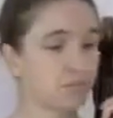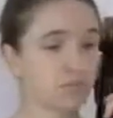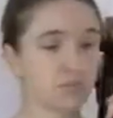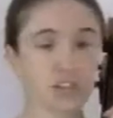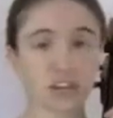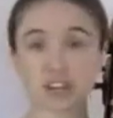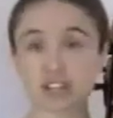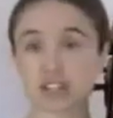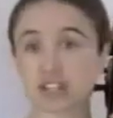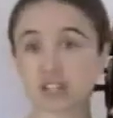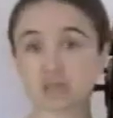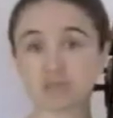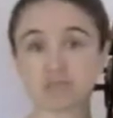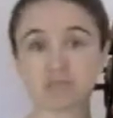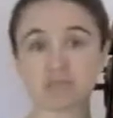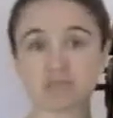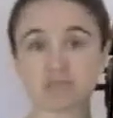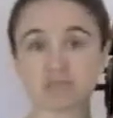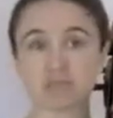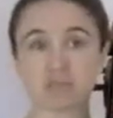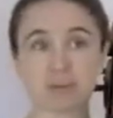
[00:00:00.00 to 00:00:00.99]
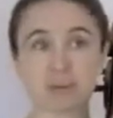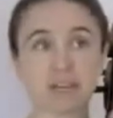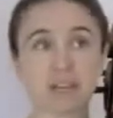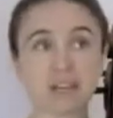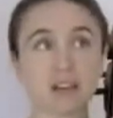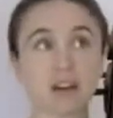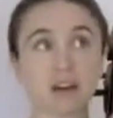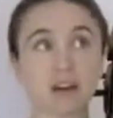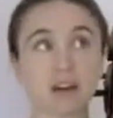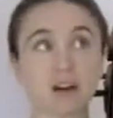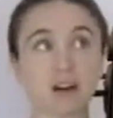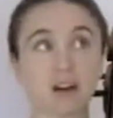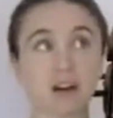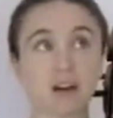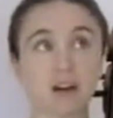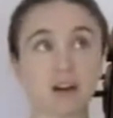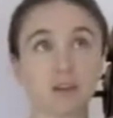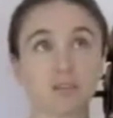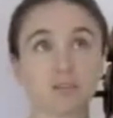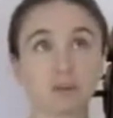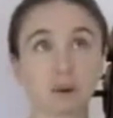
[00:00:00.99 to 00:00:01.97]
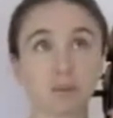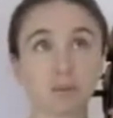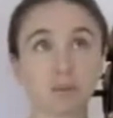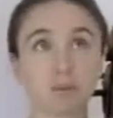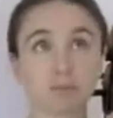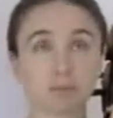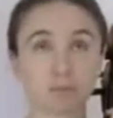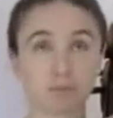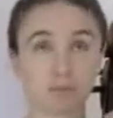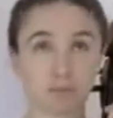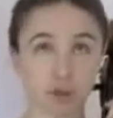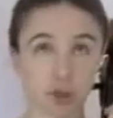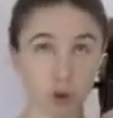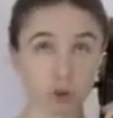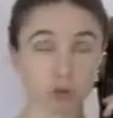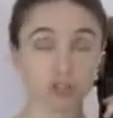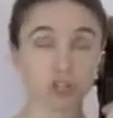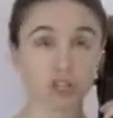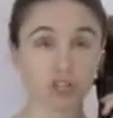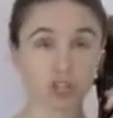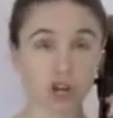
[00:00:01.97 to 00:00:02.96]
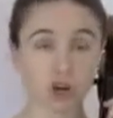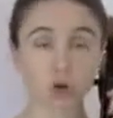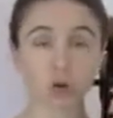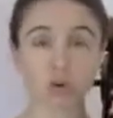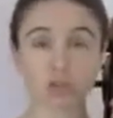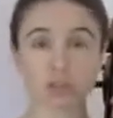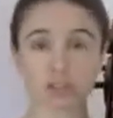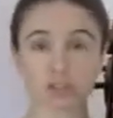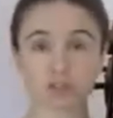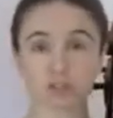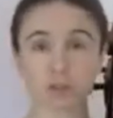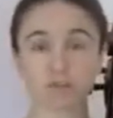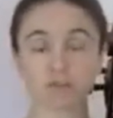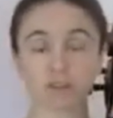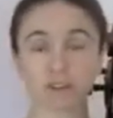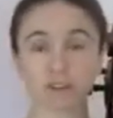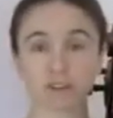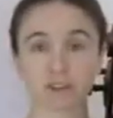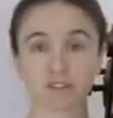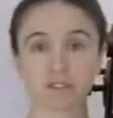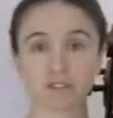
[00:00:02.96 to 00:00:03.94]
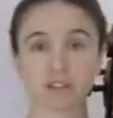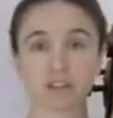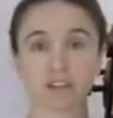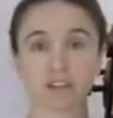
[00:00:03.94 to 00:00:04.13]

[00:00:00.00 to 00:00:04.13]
there should be, from note to note, from finger to